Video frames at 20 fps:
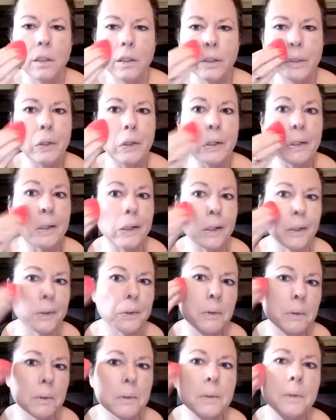you
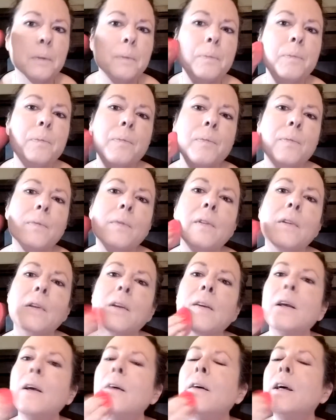know.
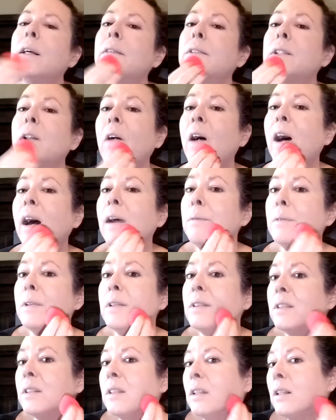So I'm
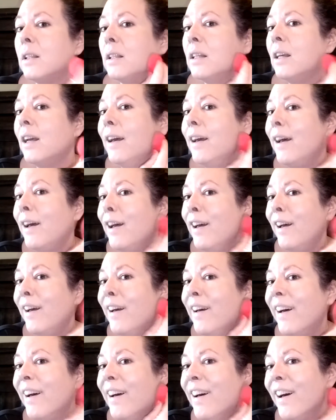going to say
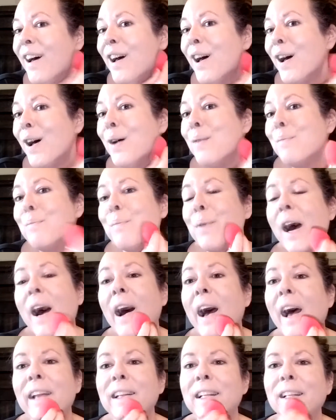
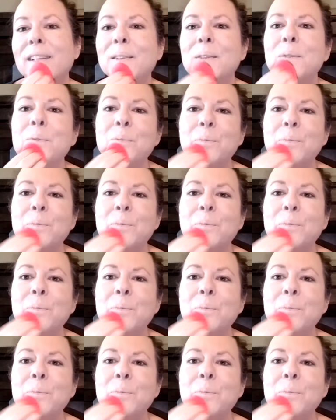patting.